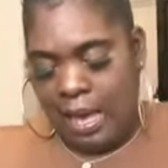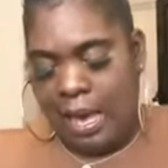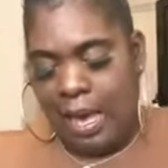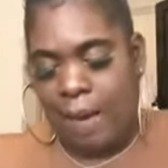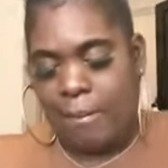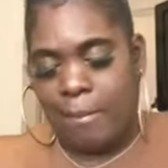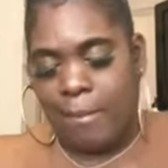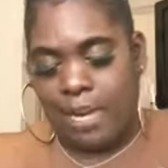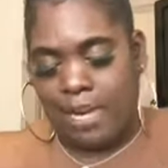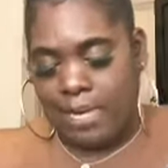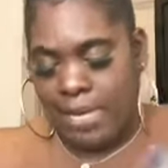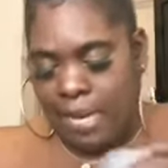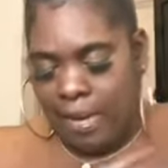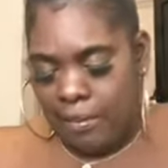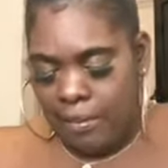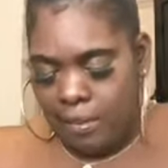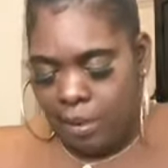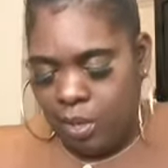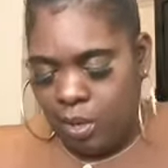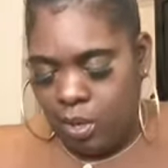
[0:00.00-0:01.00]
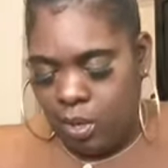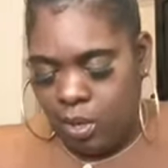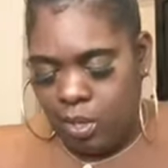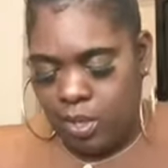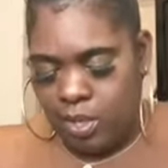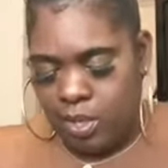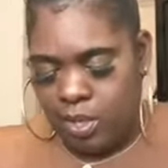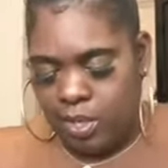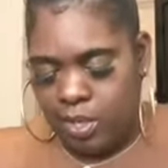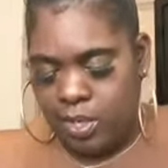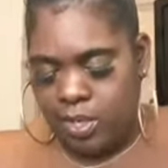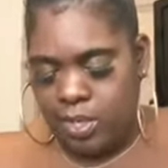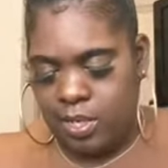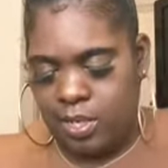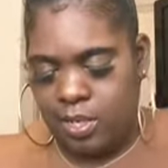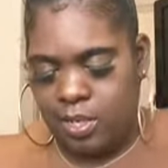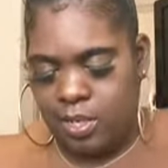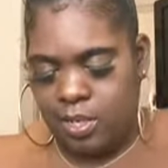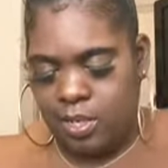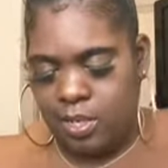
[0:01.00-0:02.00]
My debit
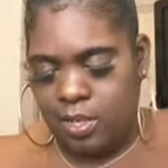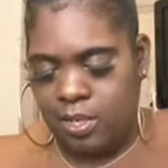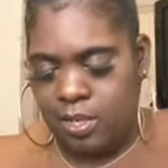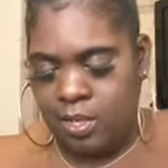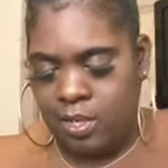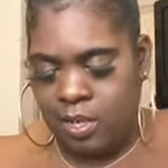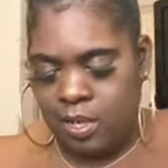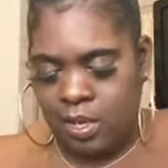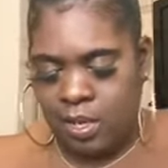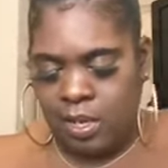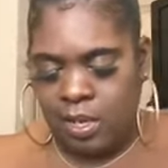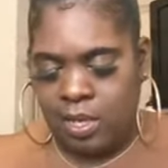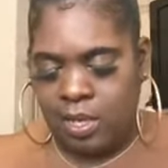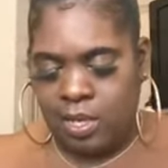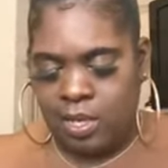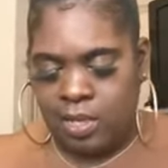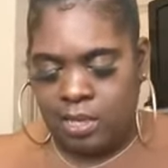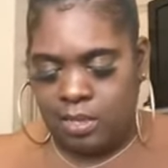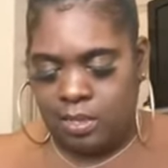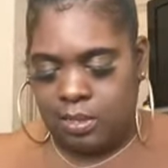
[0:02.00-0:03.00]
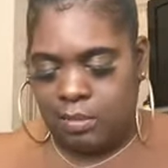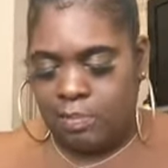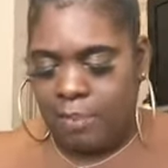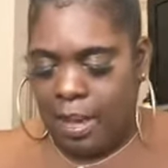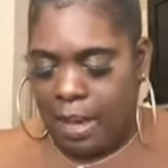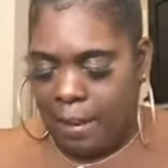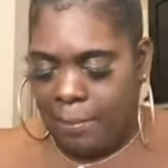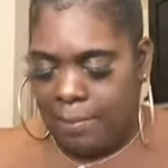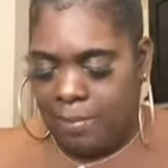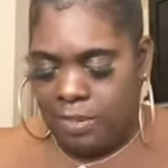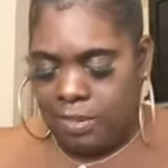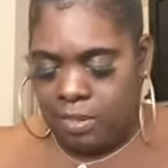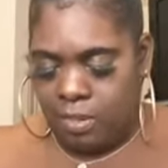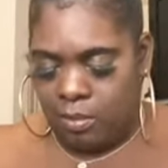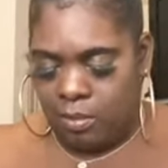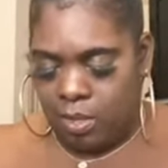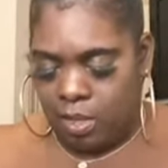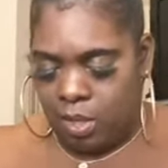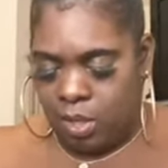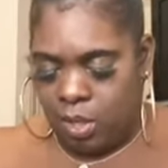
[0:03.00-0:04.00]
card, some papers
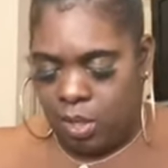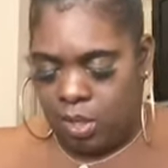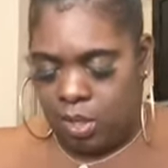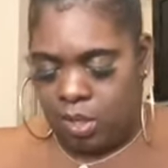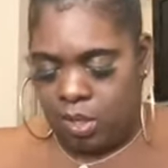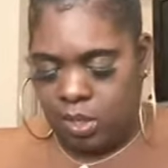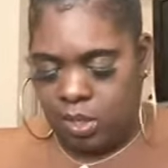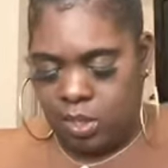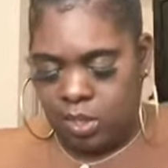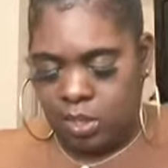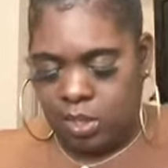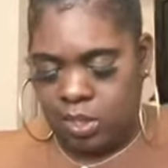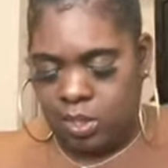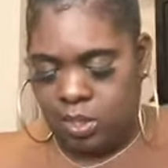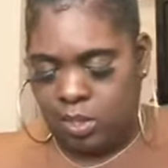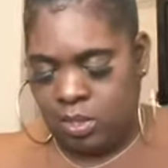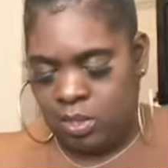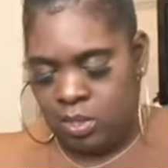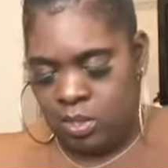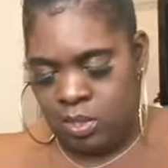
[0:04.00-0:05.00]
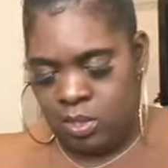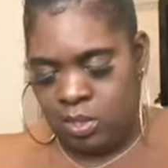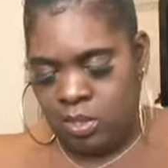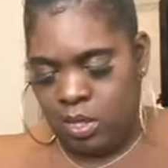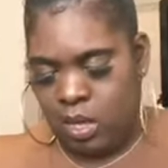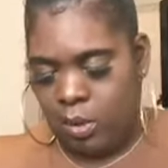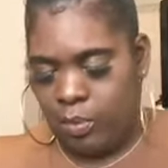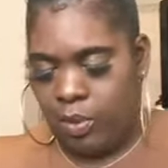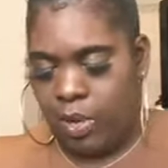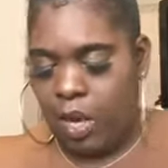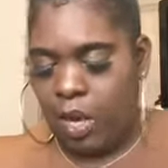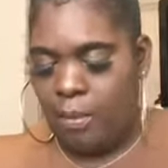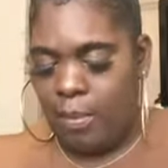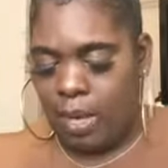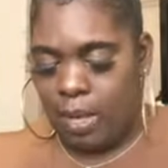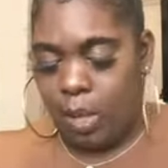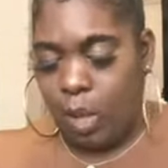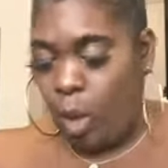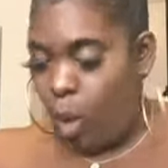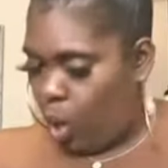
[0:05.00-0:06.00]
on my cars, well, on
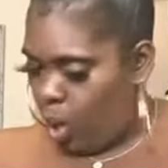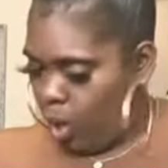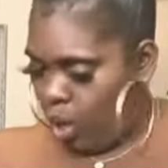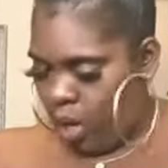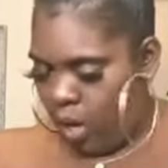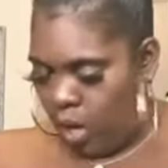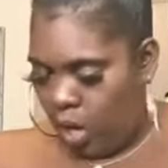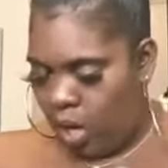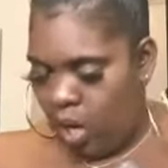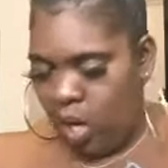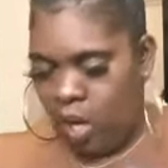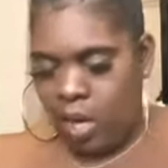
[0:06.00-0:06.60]
my car,